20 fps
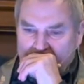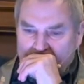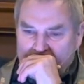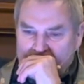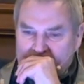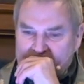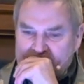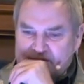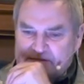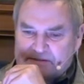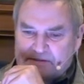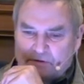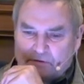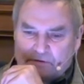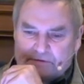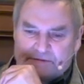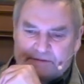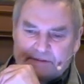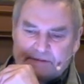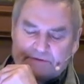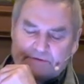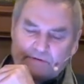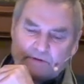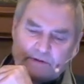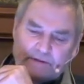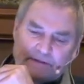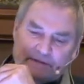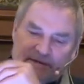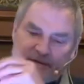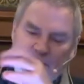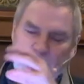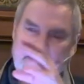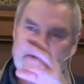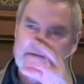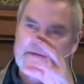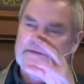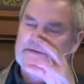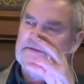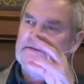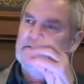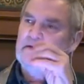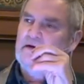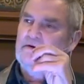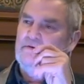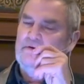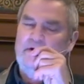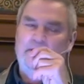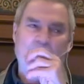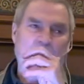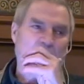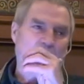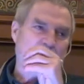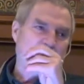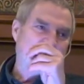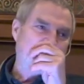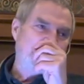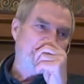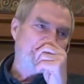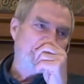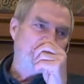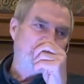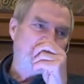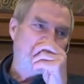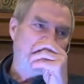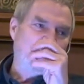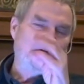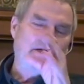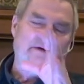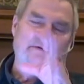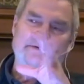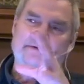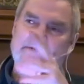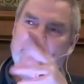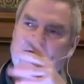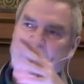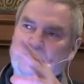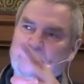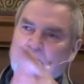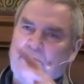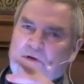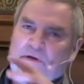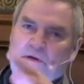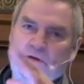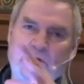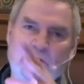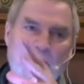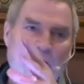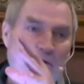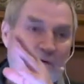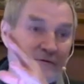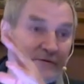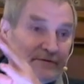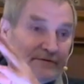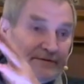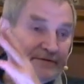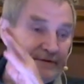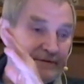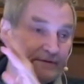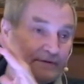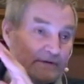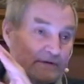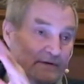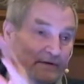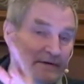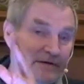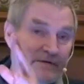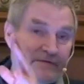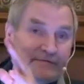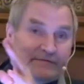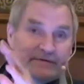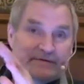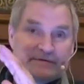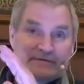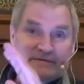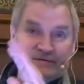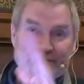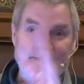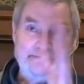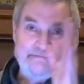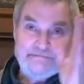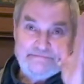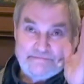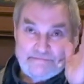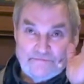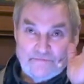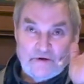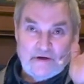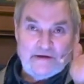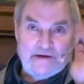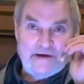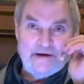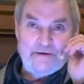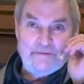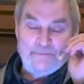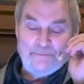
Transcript: this is called citrinitas, is an alchemical stage of yellow. It's a greeny yellow you see in the leaves is right now.